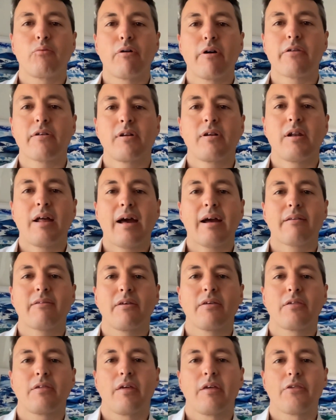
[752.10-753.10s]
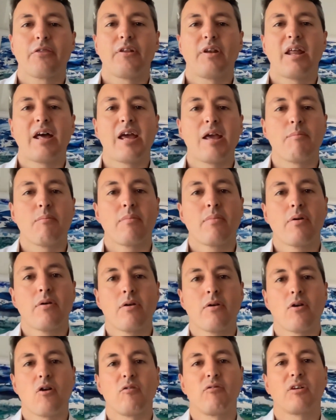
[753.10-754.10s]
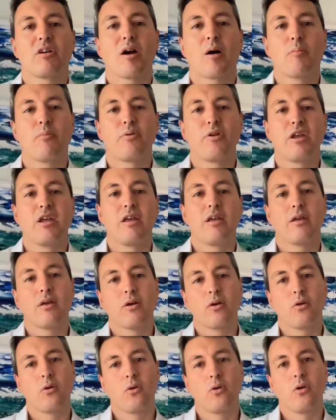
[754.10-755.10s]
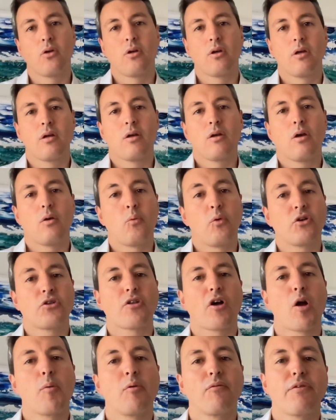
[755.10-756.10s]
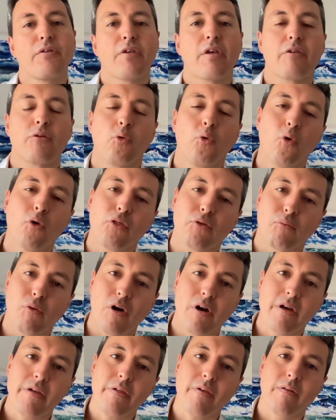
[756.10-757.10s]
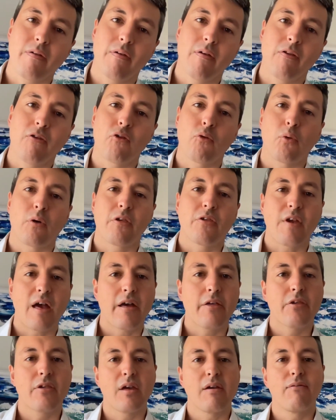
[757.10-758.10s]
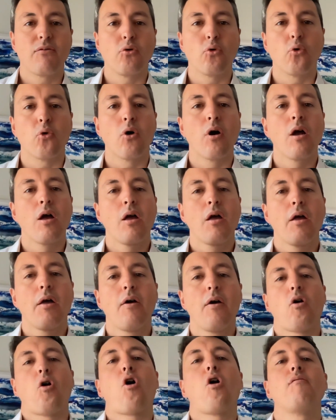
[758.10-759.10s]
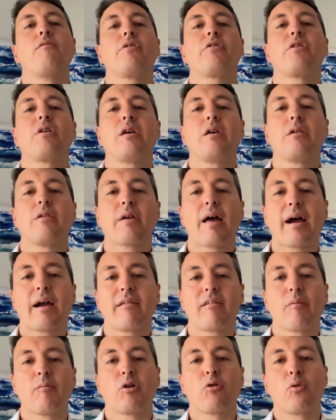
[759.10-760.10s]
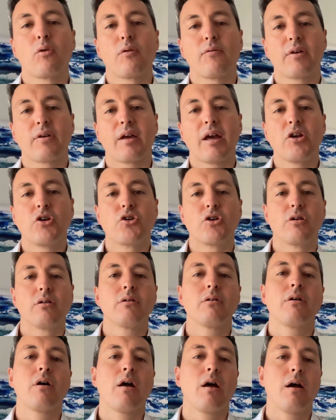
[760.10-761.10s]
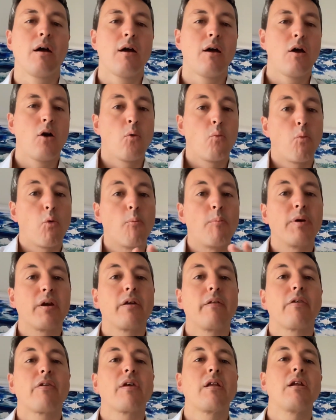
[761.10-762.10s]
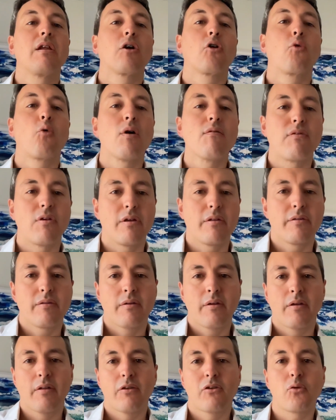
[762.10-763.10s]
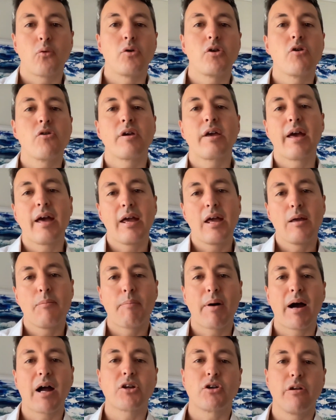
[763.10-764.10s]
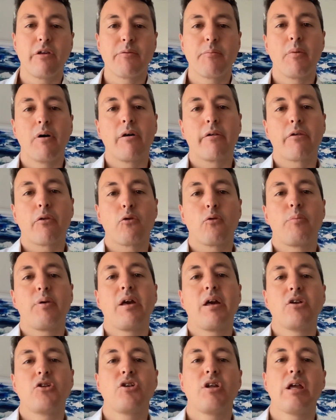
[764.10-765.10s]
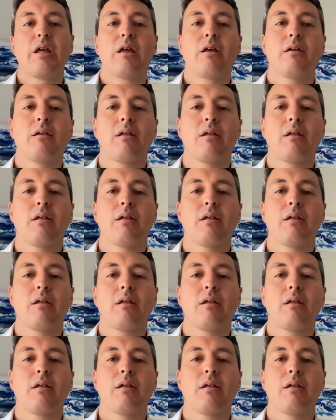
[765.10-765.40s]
President, ECTIS is the name of a company which the Home Office has authorised to assess if your overseas academic qualification would be considered equivalent to a UK bachelor's, master's or PhD,